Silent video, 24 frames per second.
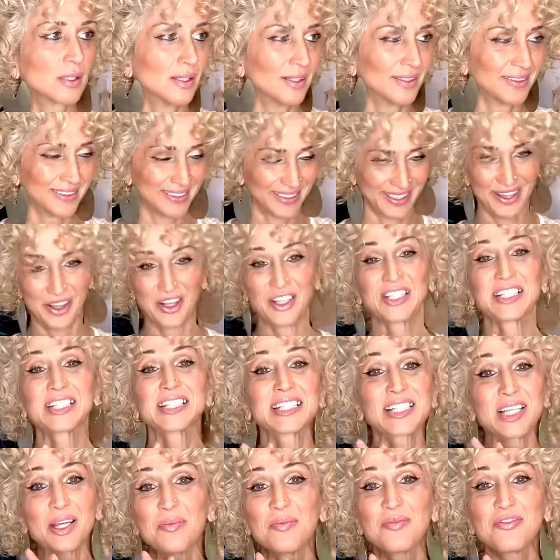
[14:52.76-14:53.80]
the
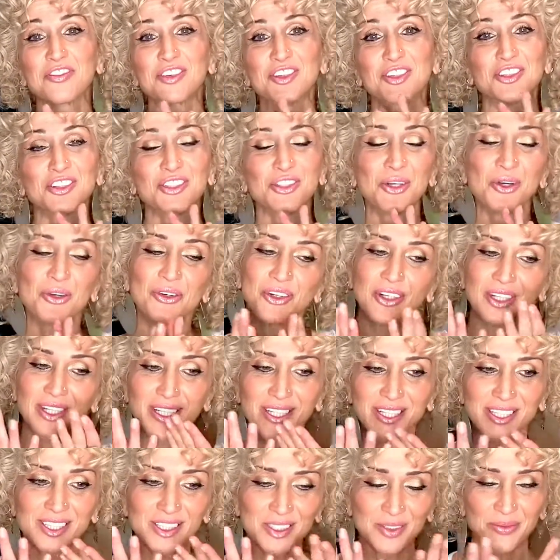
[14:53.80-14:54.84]
slip feels so good and
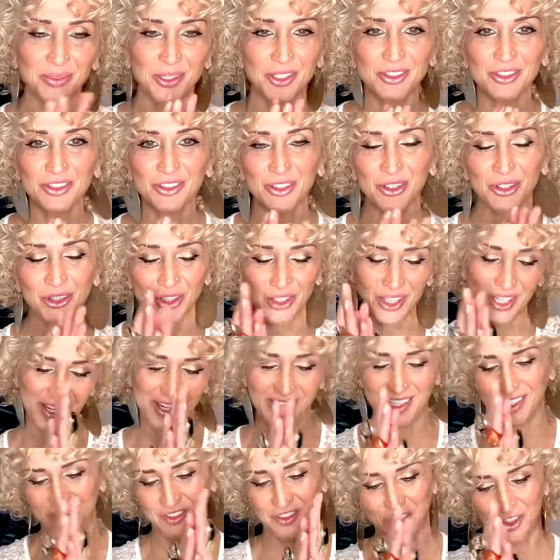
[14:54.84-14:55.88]
it smells so good and
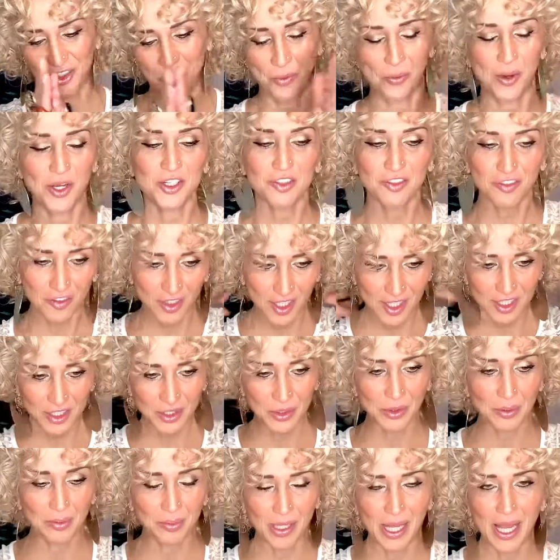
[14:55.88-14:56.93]
it's so much fun to
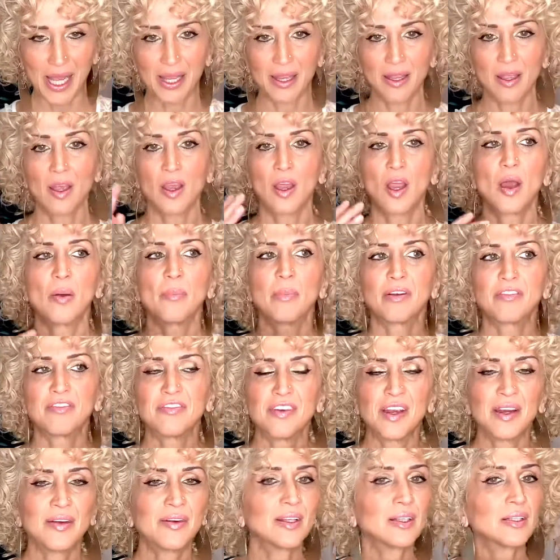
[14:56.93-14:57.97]
apply. But
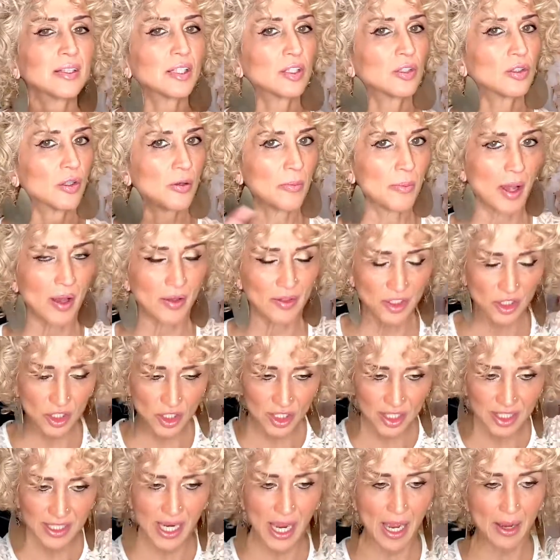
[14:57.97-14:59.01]
very little amounts,
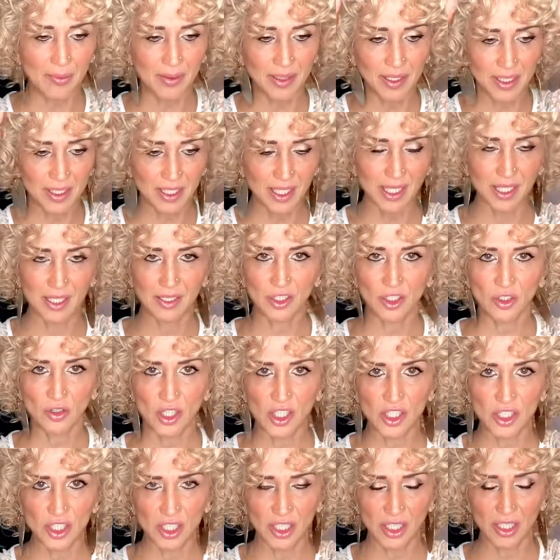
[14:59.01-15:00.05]
just dabbing it in,
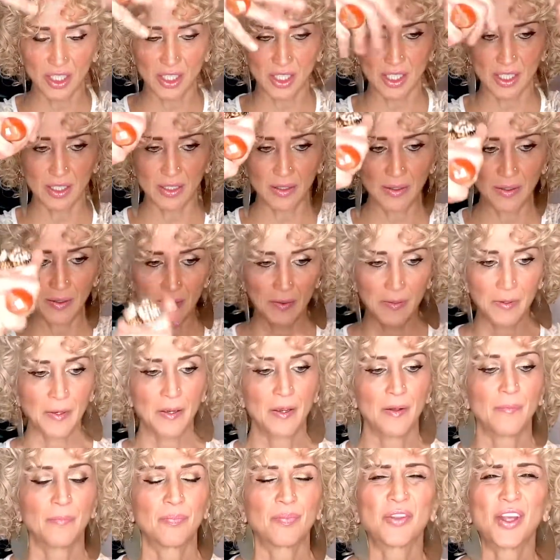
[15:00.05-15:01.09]
crunching it in.
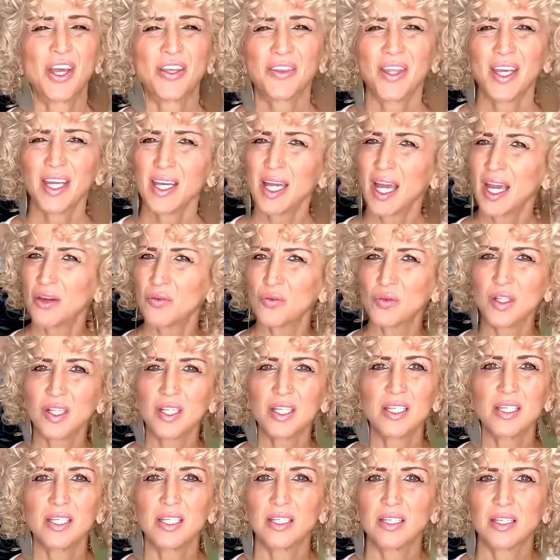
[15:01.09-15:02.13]
Not that I really
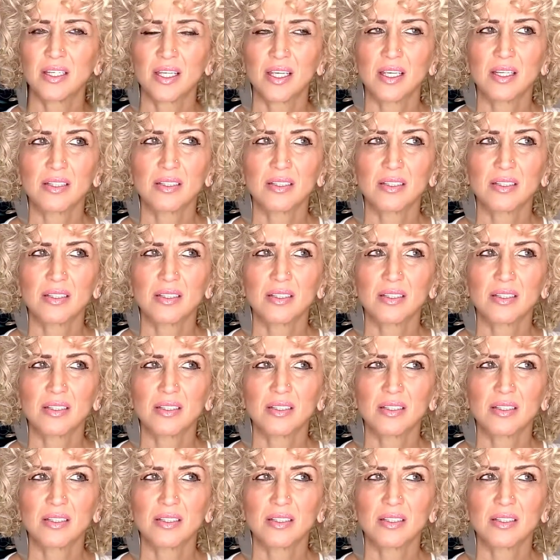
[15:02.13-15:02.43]
needed it.